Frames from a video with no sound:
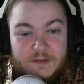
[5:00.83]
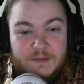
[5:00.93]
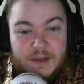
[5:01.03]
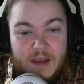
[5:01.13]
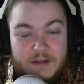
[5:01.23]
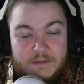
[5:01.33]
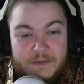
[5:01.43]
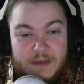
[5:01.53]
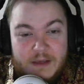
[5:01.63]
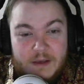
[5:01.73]
the kind of
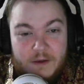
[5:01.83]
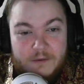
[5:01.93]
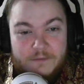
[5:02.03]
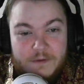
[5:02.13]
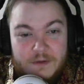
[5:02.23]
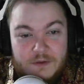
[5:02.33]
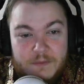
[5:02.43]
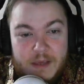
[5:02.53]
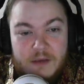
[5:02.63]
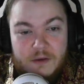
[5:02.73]
thing of you
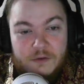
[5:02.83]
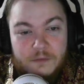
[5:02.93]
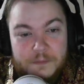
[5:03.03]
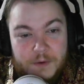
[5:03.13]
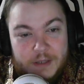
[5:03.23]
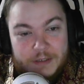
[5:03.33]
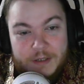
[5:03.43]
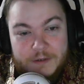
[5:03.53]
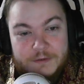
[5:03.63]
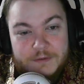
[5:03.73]
make a good
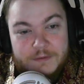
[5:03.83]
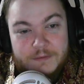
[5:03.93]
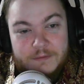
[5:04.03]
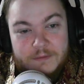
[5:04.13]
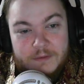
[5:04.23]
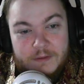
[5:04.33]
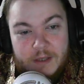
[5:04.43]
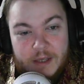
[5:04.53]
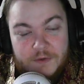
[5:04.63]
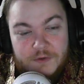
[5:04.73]
product
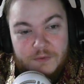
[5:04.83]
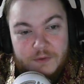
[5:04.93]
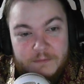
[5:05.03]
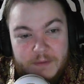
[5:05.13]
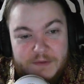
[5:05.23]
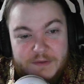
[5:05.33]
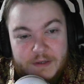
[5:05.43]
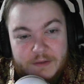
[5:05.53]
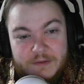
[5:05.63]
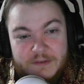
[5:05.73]
and you can
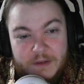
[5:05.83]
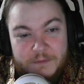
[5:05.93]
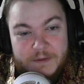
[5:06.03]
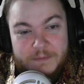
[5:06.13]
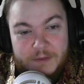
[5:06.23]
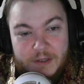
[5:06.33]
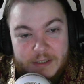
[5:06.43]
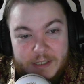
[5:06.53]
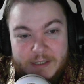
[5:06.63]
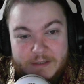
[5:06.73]
basically sell people
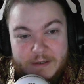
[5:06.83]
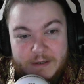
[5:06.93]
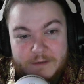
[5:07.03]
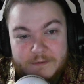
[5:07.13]
on anything.